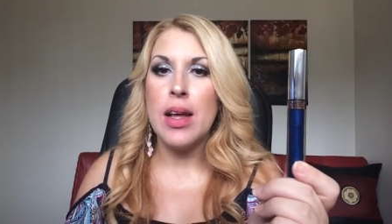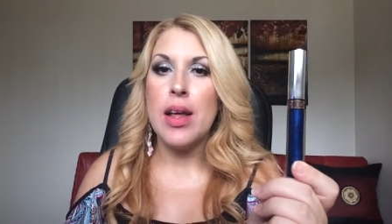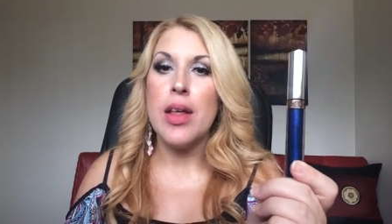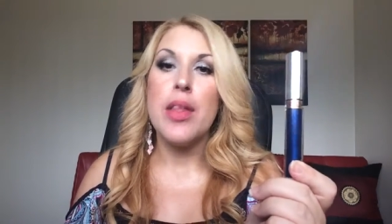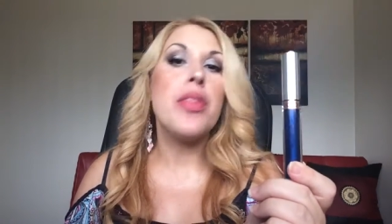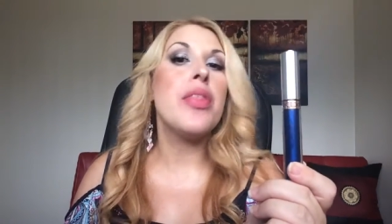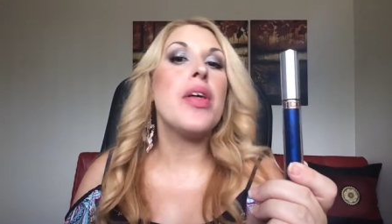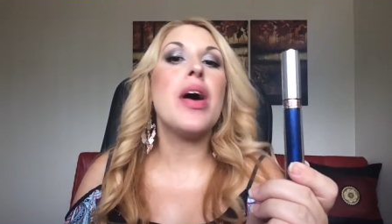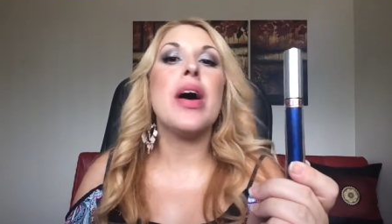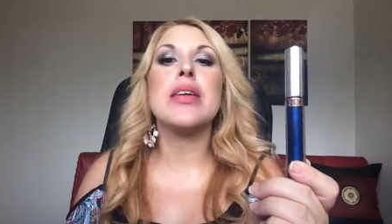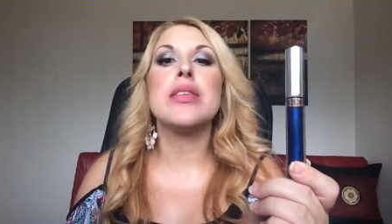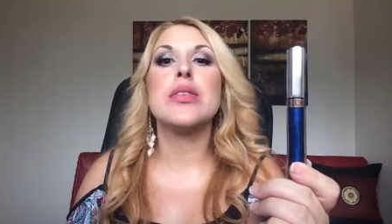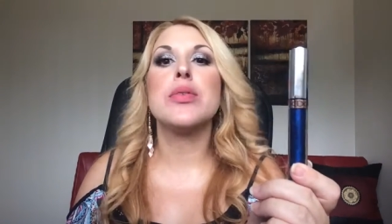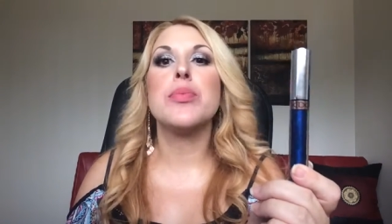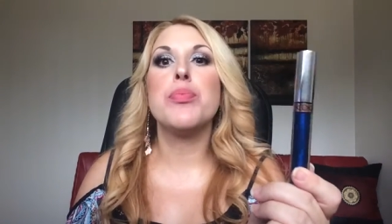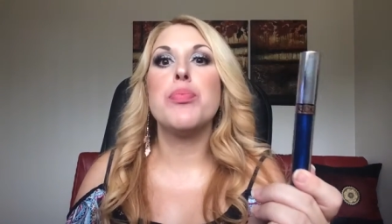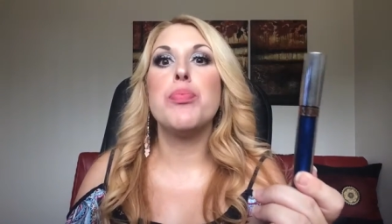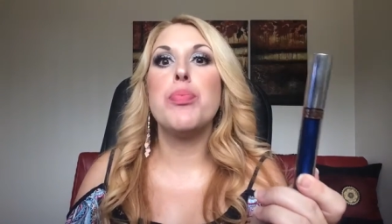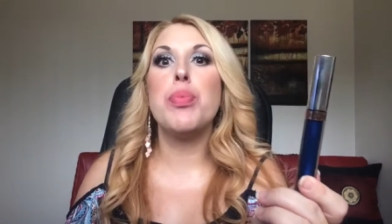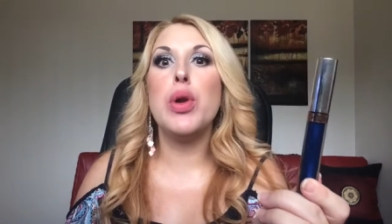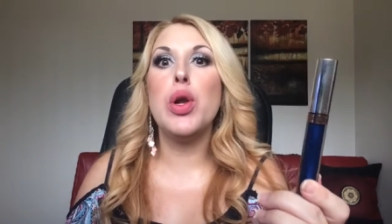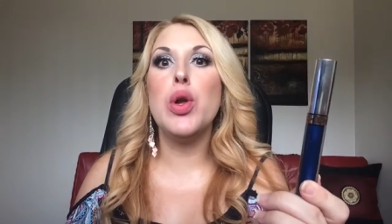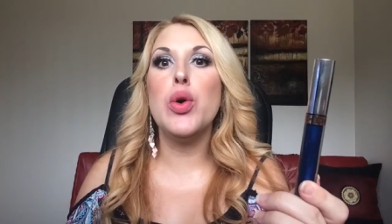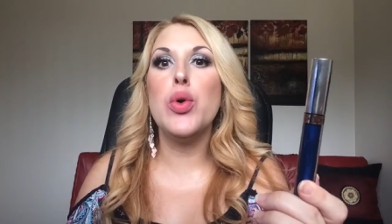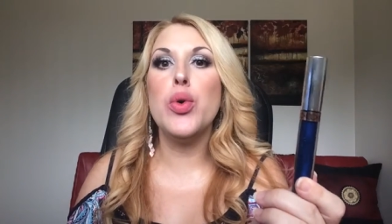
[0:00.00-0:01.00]

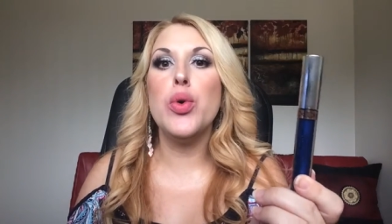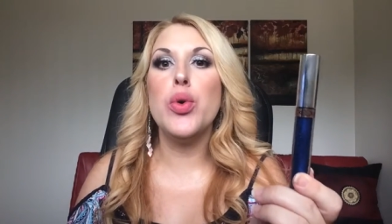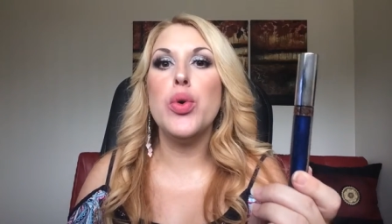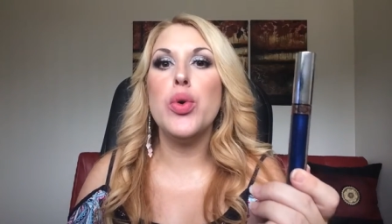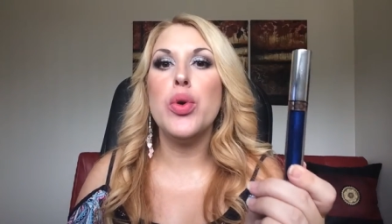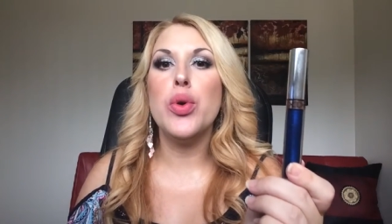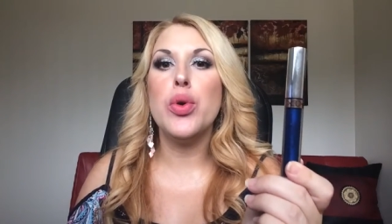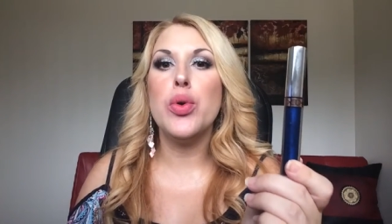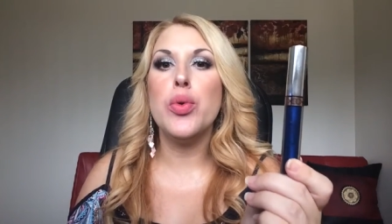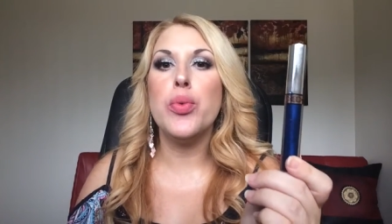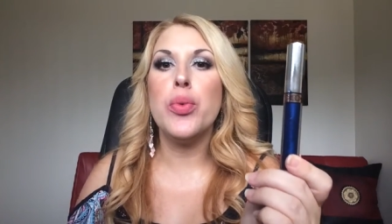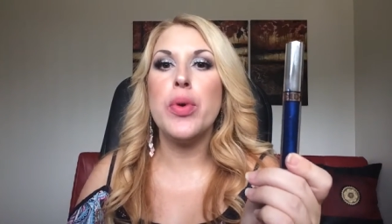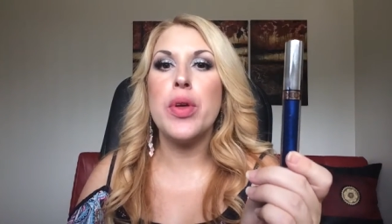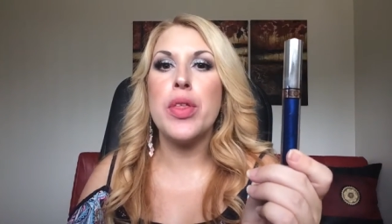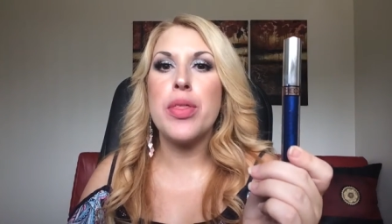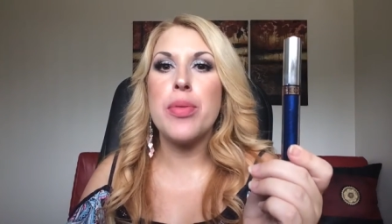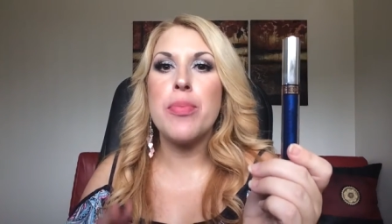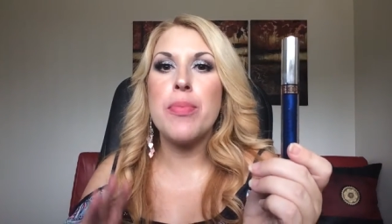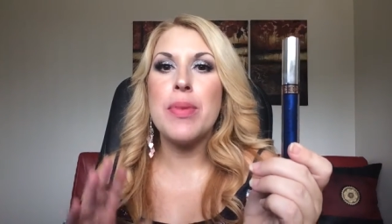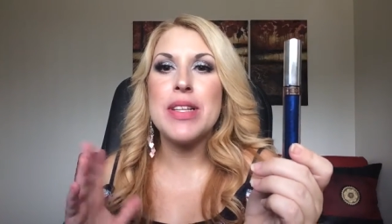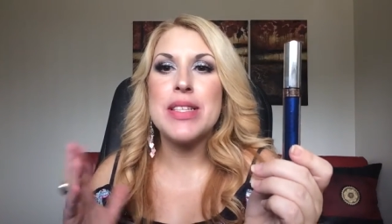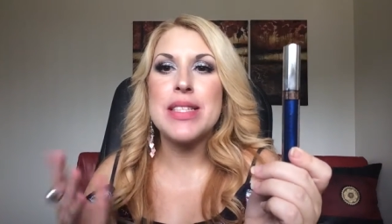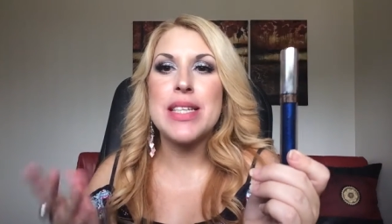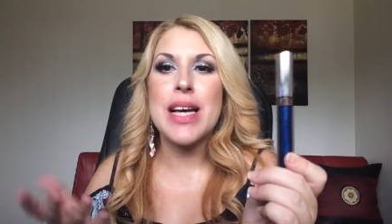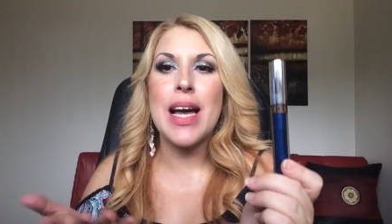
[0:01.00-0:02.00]
that blue with
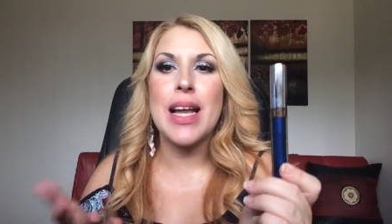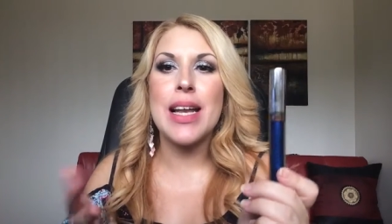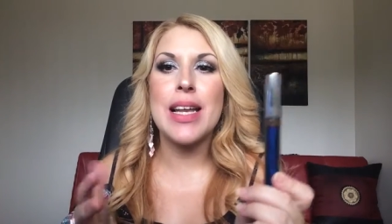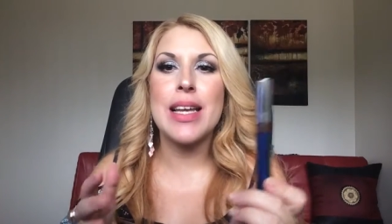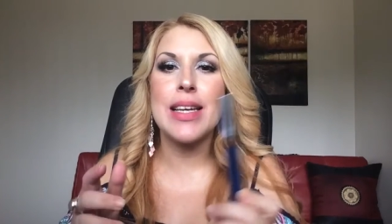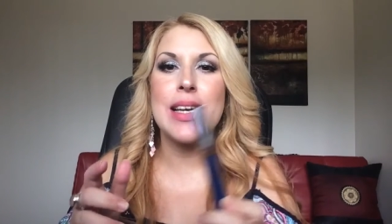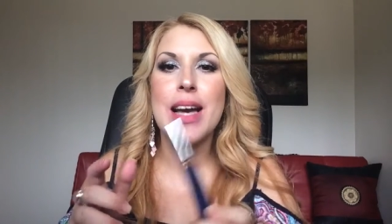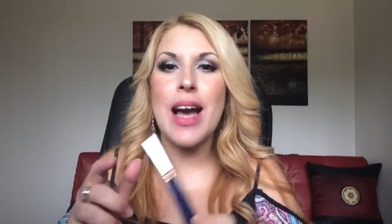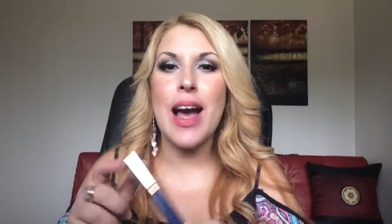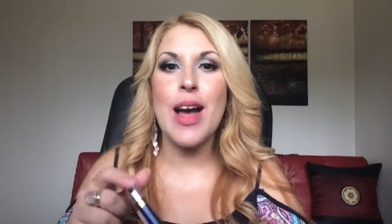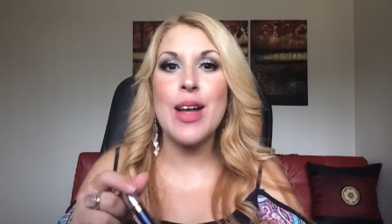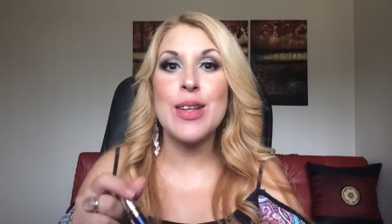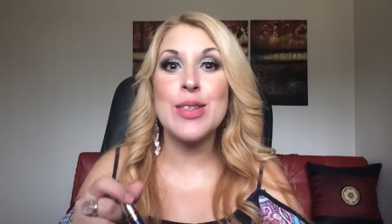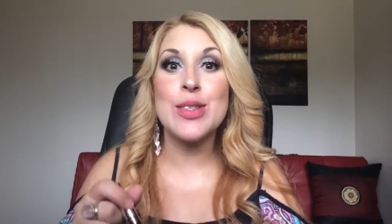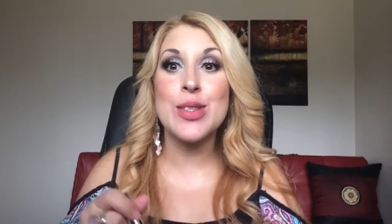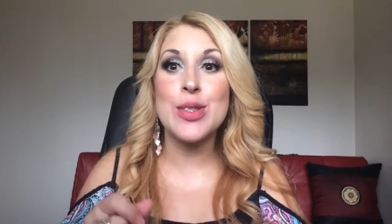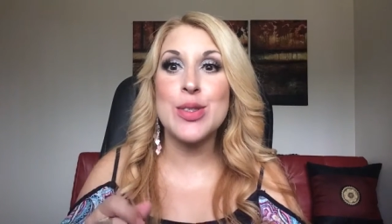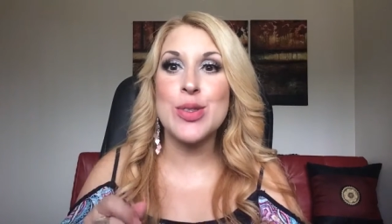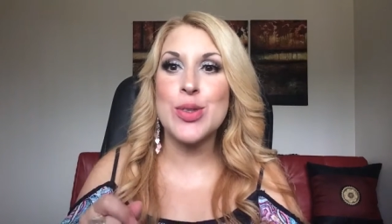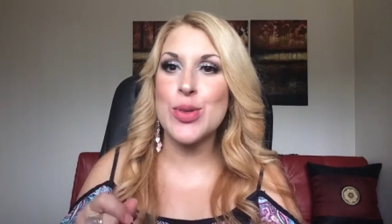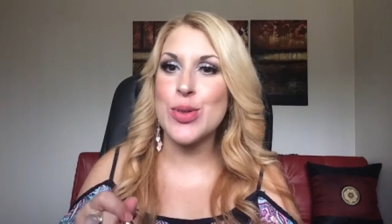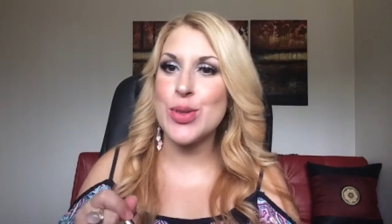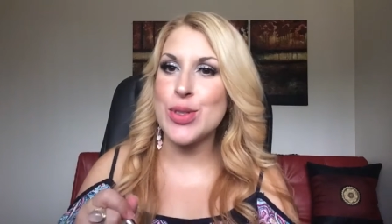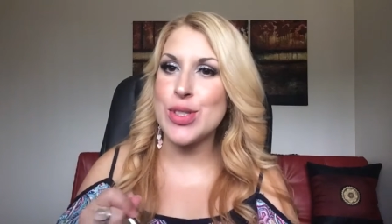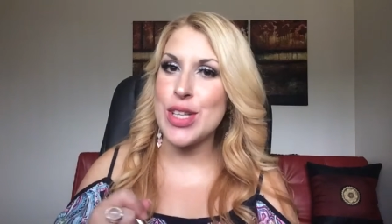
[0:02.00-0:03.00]
metallic
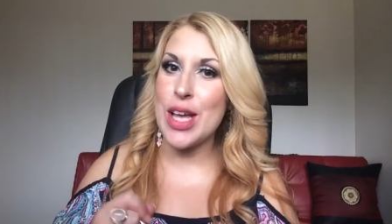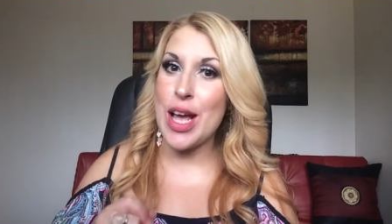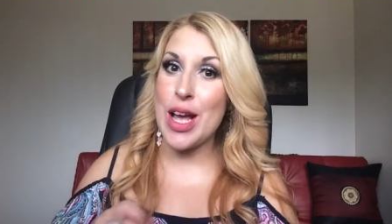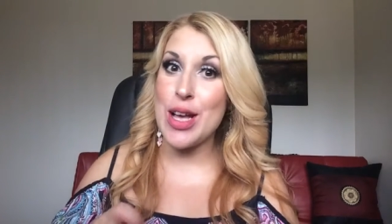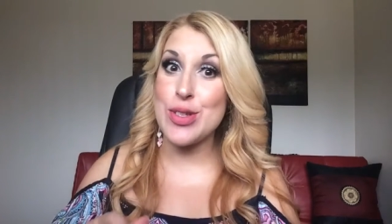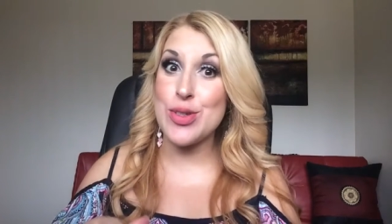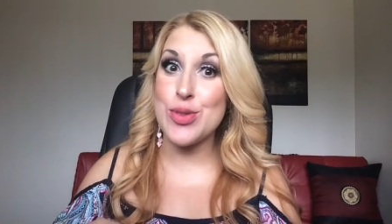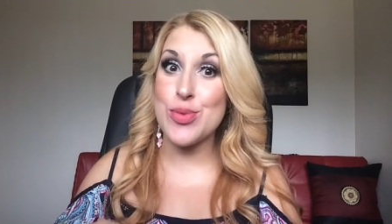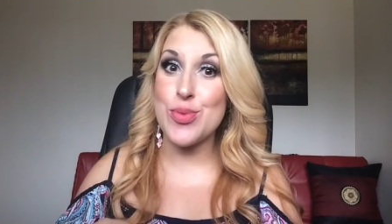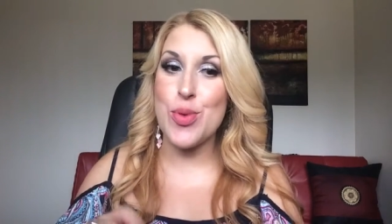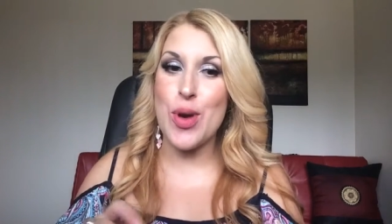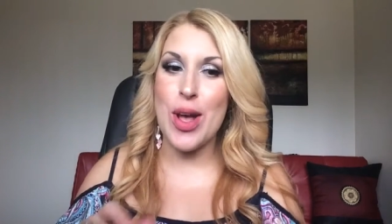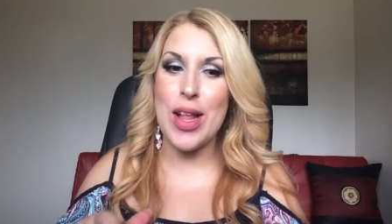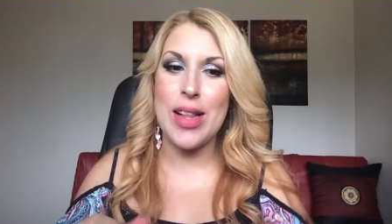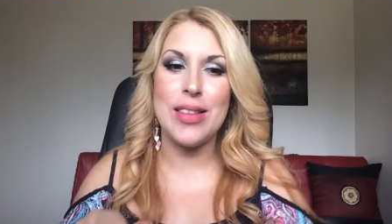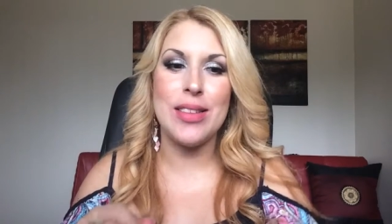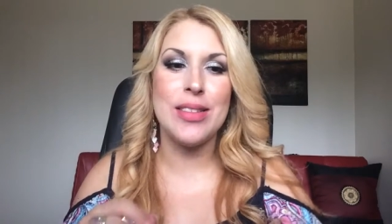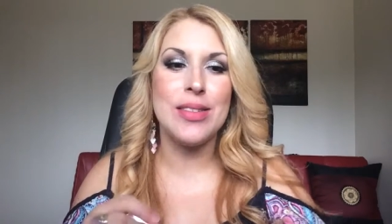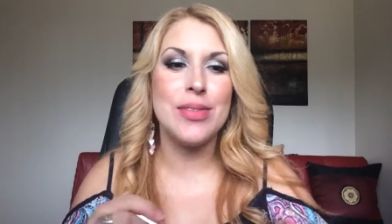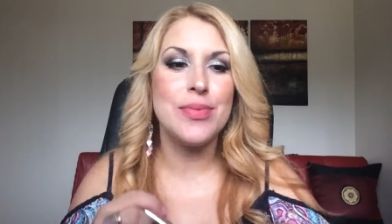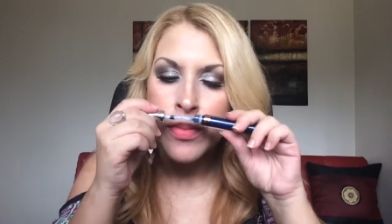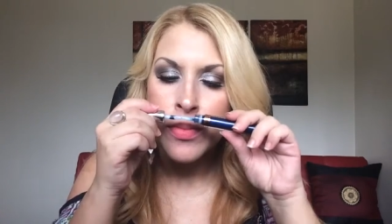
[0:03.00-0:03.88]
undertones as well.